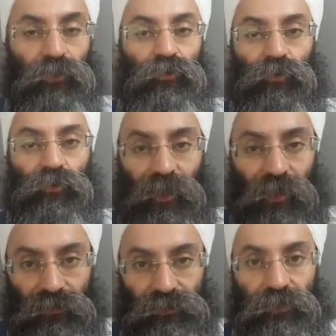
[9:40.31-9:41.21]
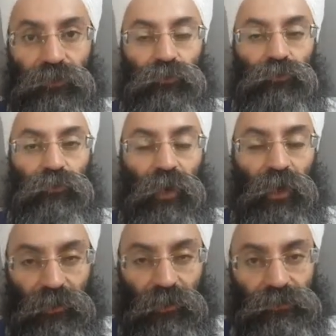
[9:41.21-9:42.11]
2 legs, 2
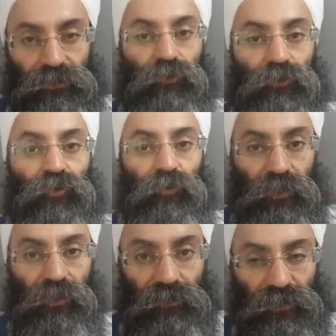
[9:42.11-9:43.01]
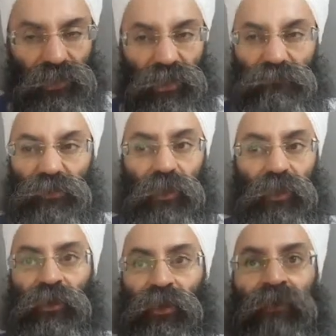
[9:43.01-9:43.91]
eyes, 2 ears, if they
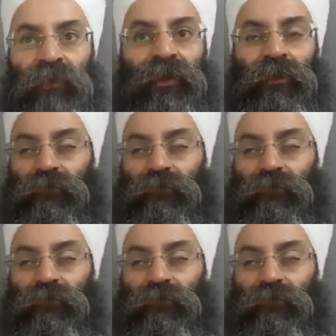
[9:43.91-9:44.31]
can invent